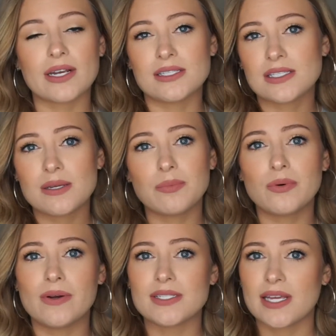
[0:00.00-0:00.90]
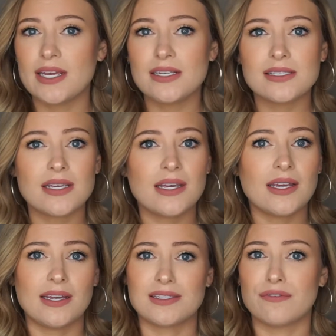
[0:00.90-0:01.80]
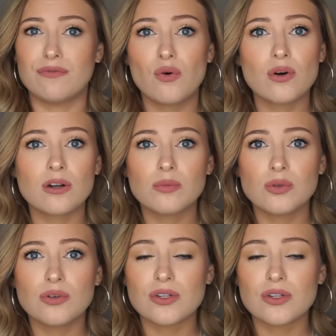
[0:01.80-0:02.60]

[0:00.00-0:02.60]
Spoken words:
It's simple, it's easy, it's affordable.